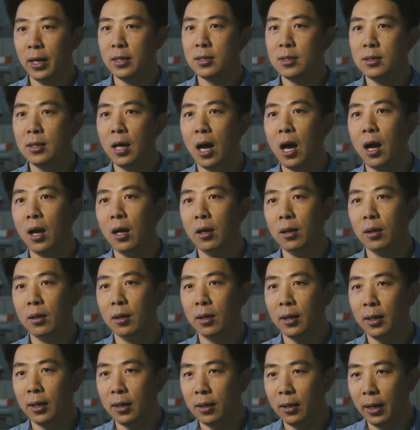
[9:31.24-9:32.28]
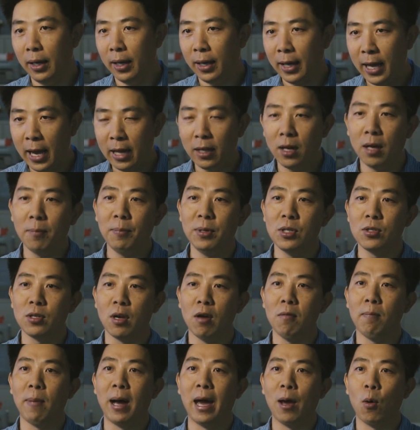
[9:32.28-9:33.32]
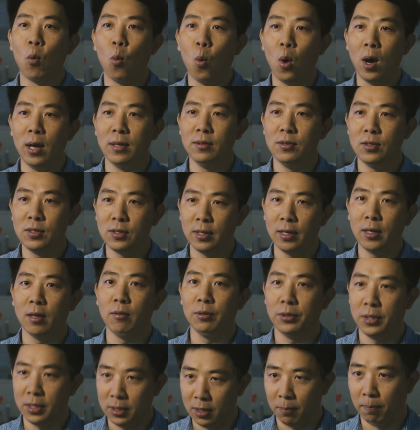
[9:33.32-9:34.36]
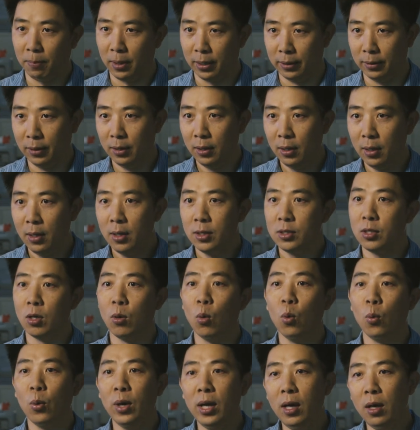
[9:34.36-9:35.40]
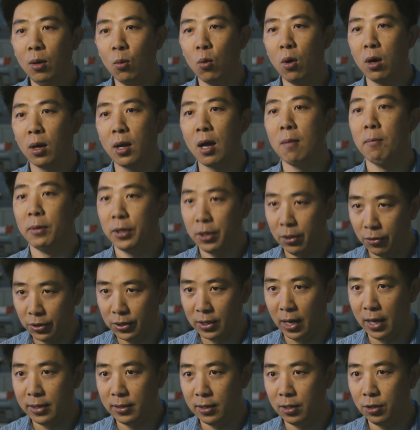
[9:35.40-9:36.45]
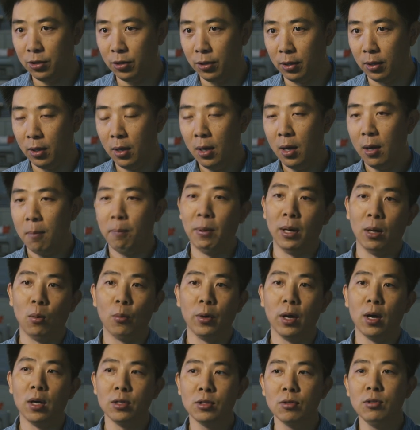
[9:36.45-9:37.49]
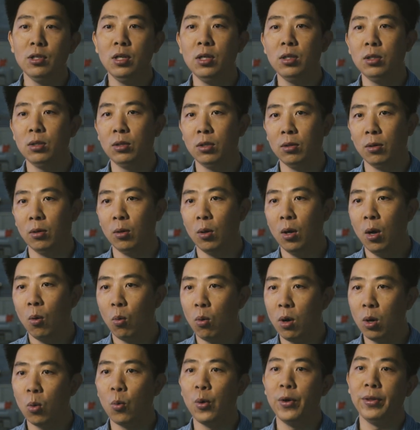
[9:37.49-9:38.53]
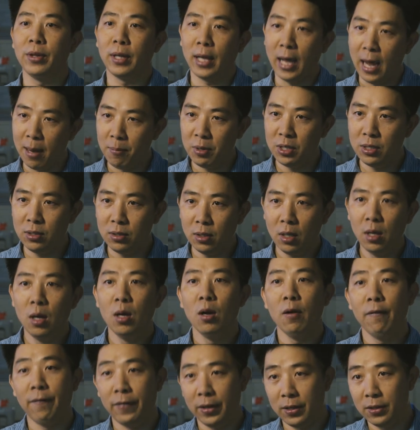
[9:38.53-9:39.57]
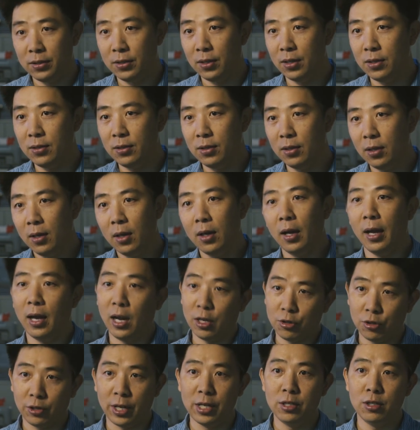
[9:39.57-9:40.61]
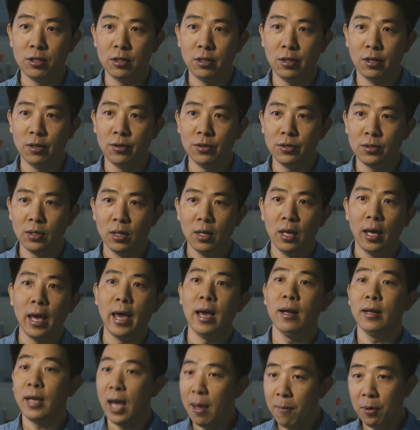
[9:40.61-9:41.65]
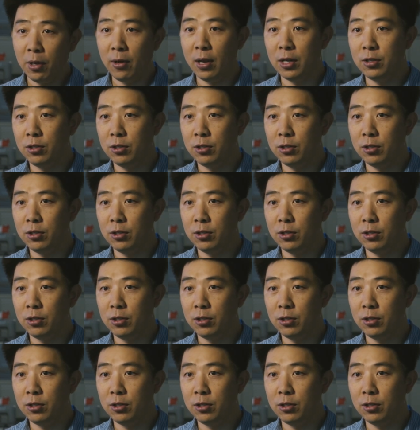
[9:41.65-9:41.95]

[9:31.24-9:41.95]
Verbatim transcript: It's not, it cannot be solved by one single discipline. So we work on material science engineering, but we also need to work with chemists, physicists, electrical engineers and chemical